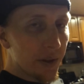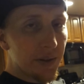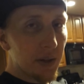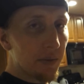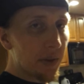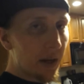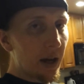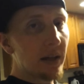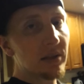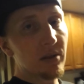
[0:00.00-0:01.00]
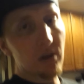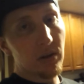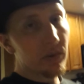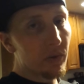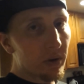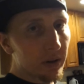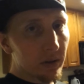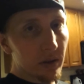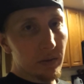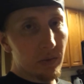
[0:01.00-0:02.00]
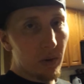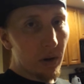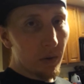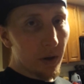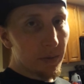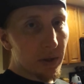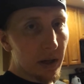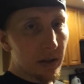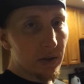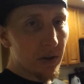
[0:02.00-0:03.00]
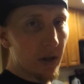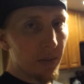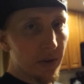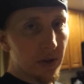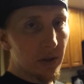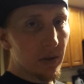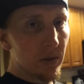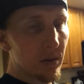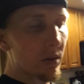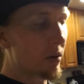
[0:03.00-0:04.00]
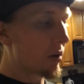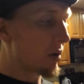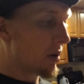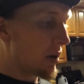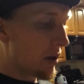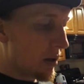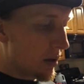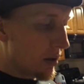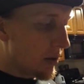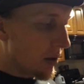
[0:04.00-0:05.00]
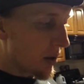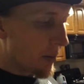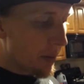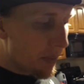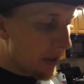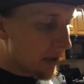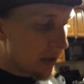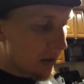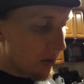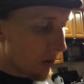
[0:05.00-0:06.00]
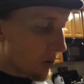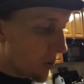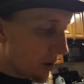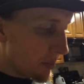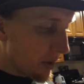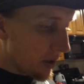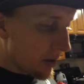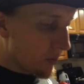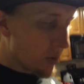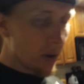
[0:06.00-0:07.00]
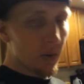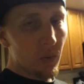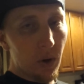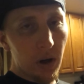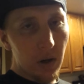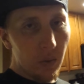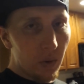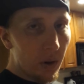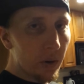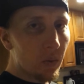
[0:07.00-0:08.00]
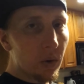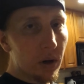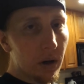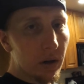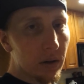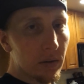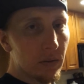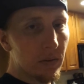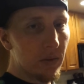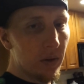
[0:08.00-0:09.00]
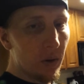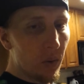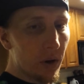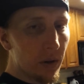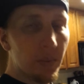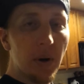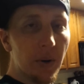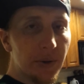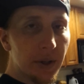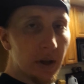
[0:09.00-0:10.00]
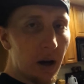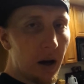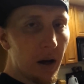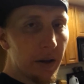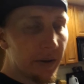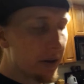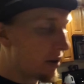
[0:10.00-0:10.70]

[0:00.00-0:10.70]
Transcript: stuff that I search for and look for when I'm trying to troubleshoot or look up a piece of new equipment. Will it work? Won't it work? You know, what are the pros and cons?